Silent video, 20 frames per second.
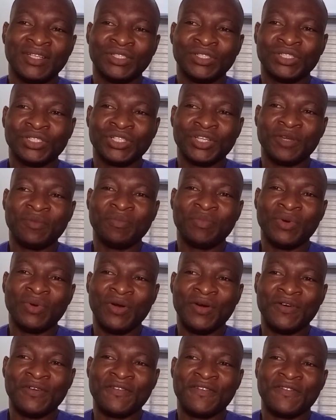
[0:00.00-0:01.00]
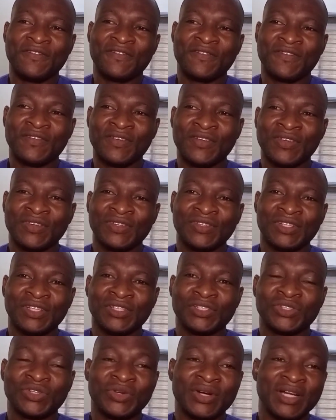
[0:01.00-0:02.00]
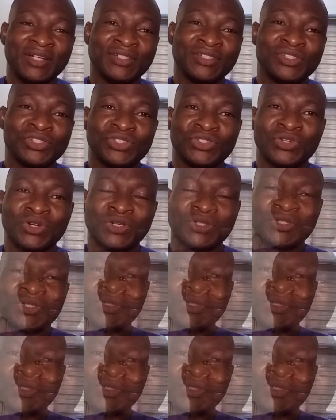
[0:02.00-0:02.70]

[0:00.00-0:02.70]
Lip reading: shape of the surrounding structure.